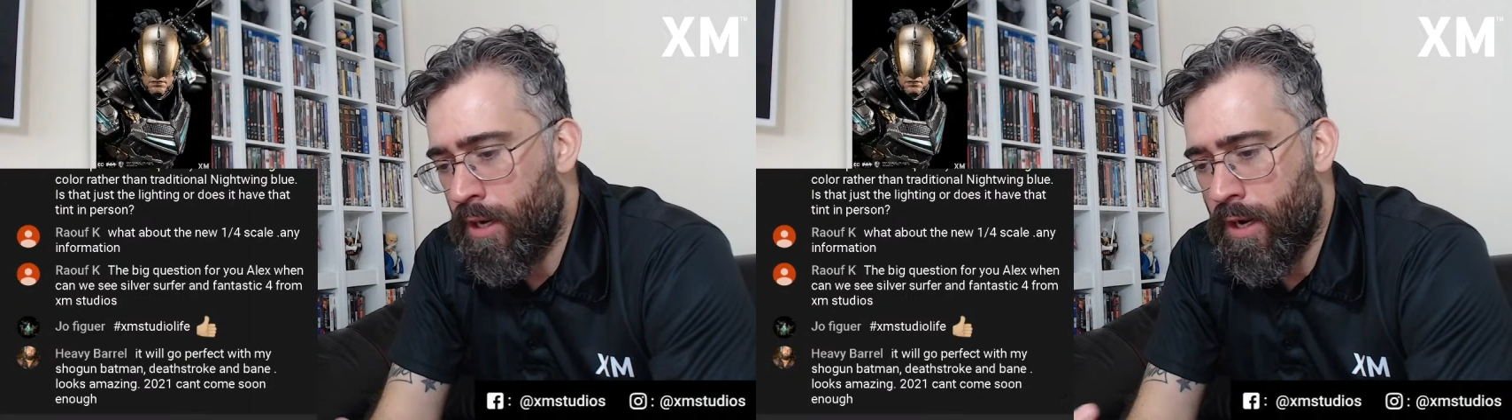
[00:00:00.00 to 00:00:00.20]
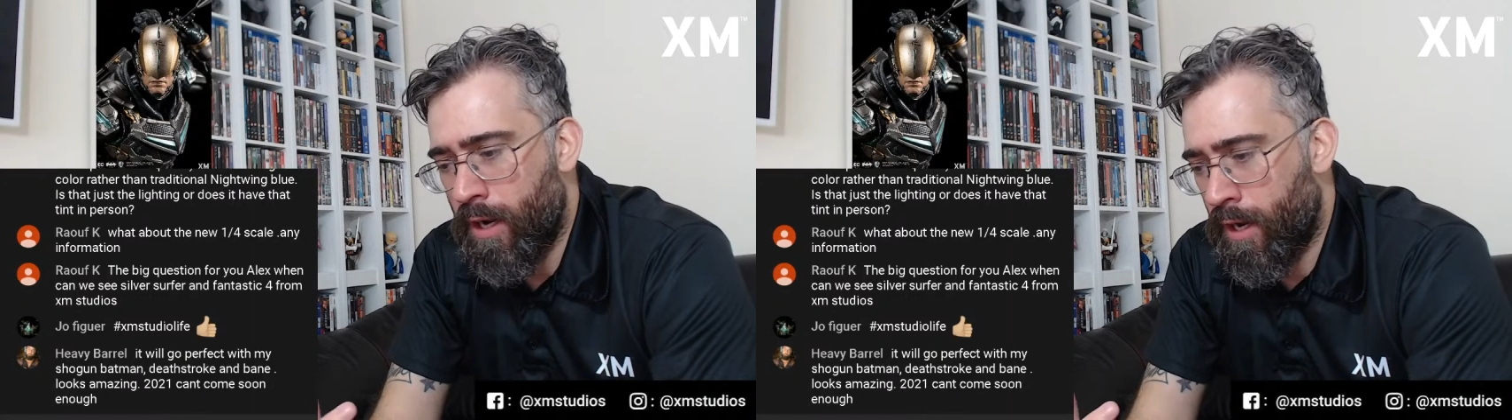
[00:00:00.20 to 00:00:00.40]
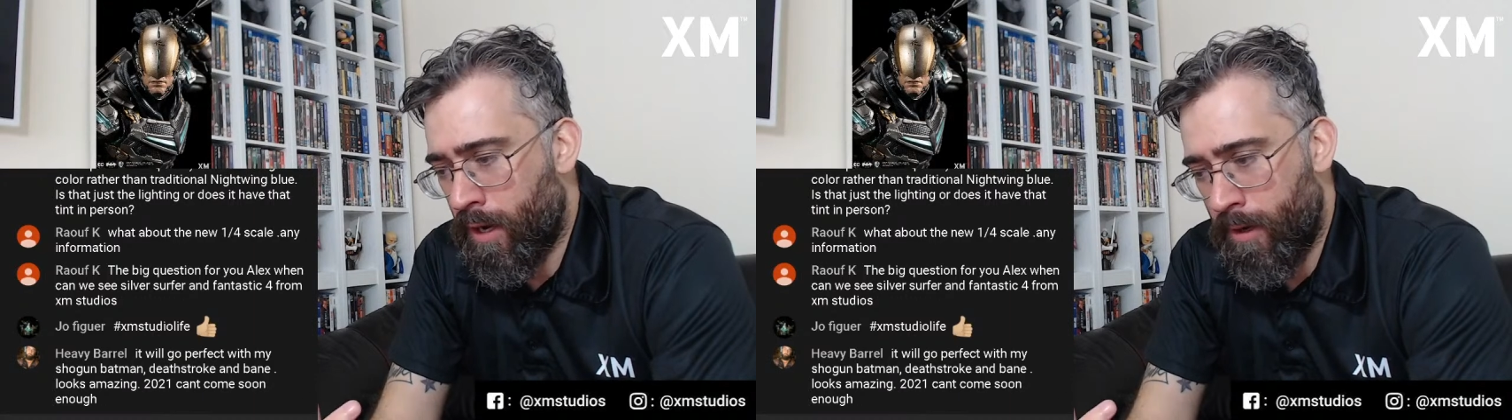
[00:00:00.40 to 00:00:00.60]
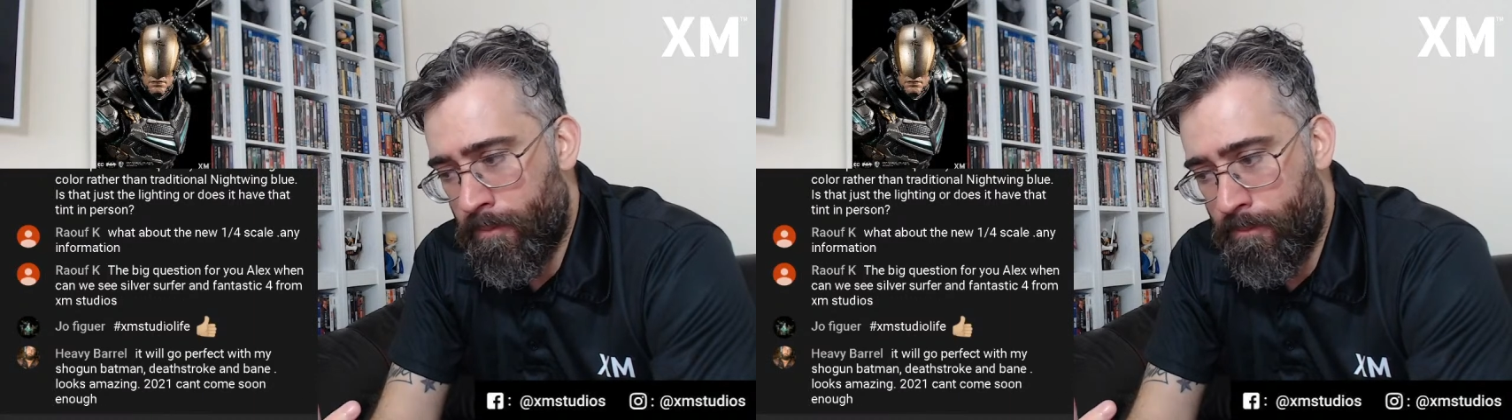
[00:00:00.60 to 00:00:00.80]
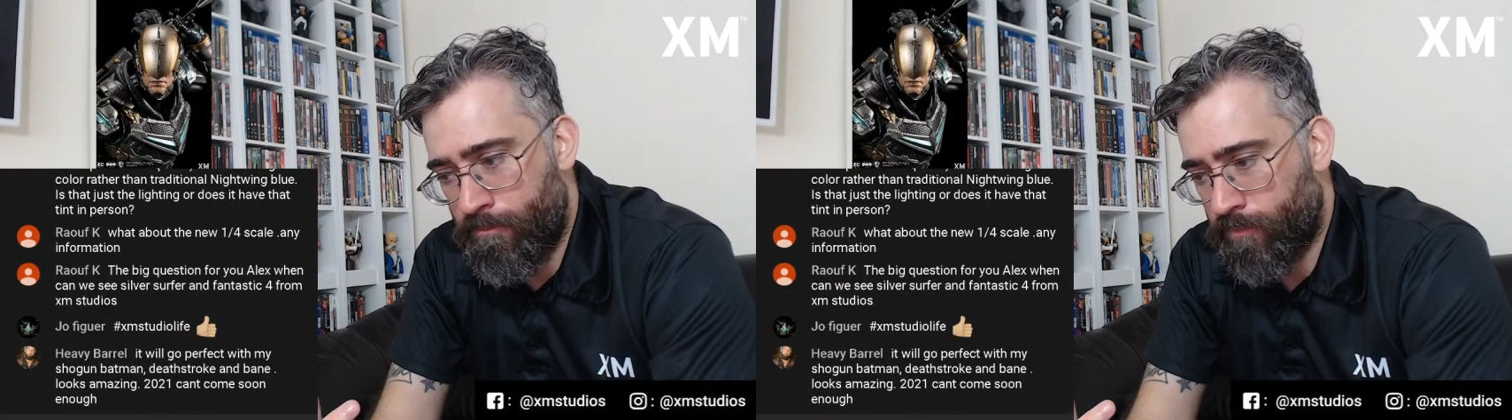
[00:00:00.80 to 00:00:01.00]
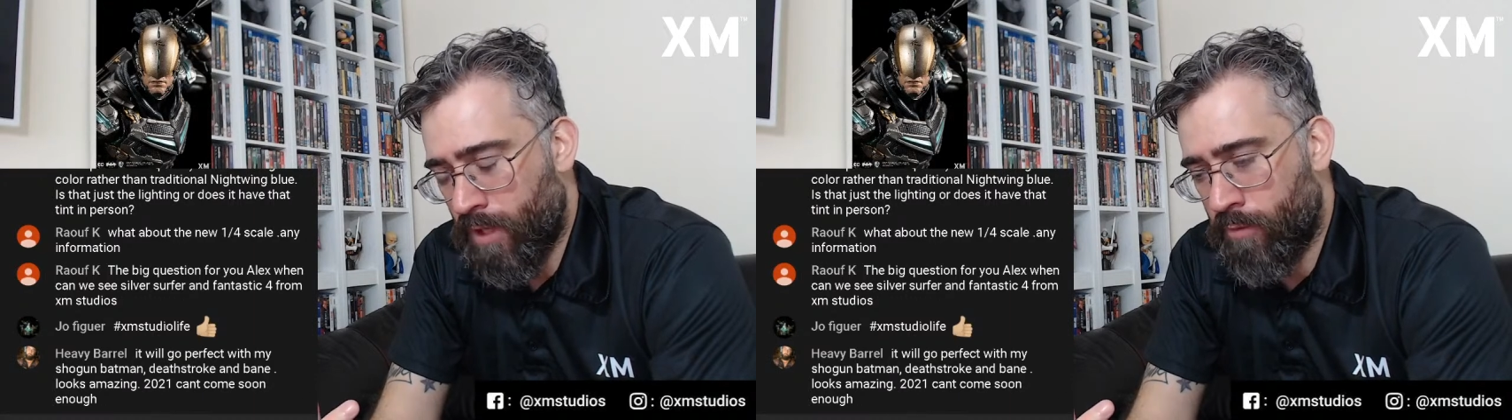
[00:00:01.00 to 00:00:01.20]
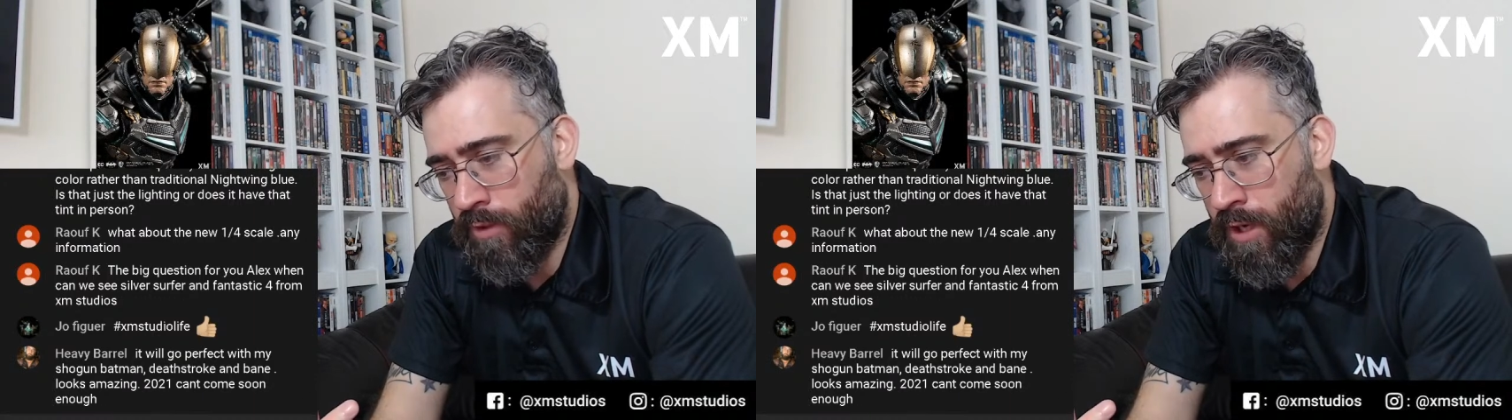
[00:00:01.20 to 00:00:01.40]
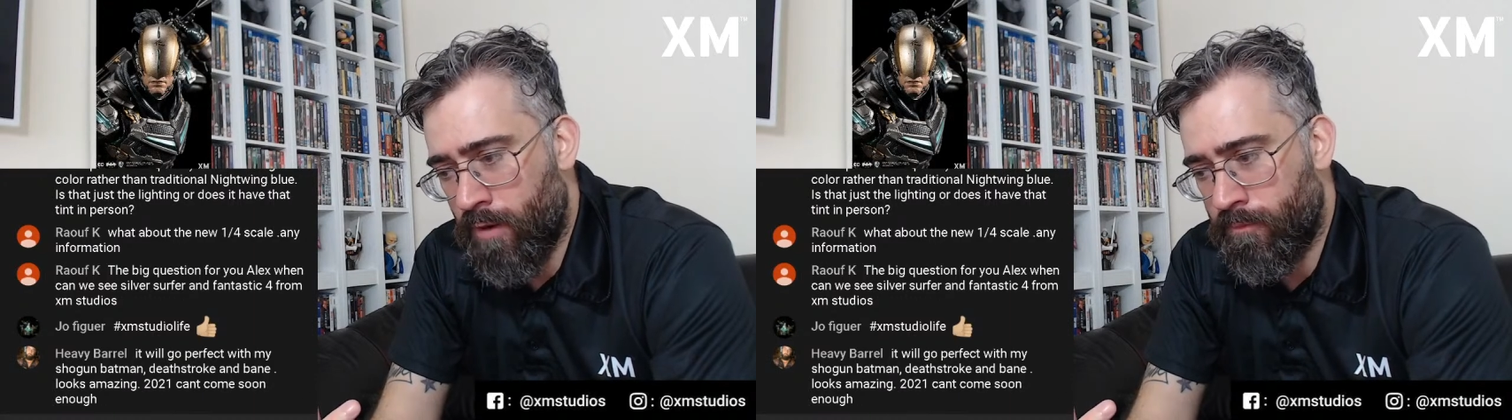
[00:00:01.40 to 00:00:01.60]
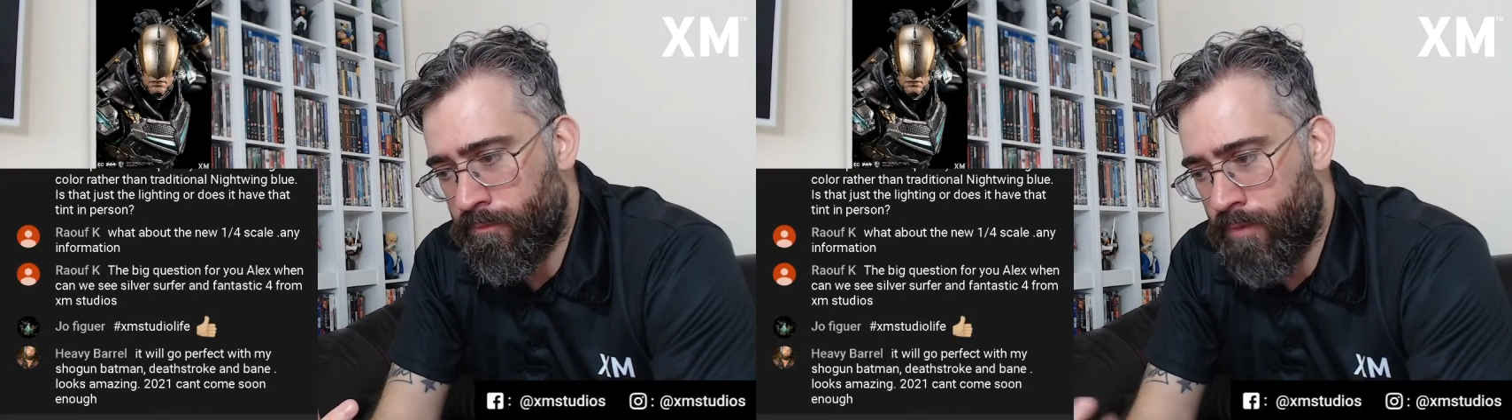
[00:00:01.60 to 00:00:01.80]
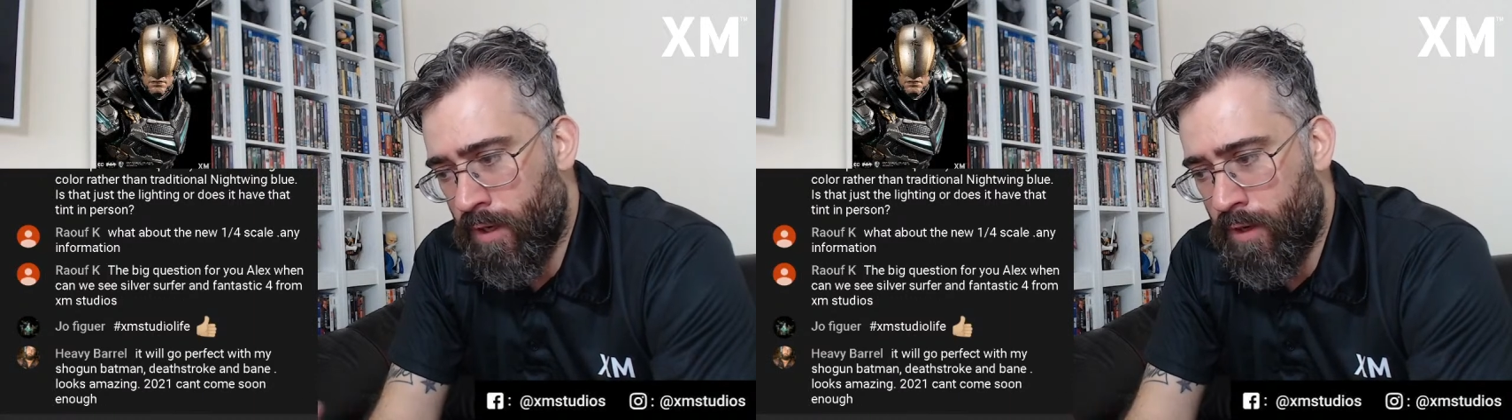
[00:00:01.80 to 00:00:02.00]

I would love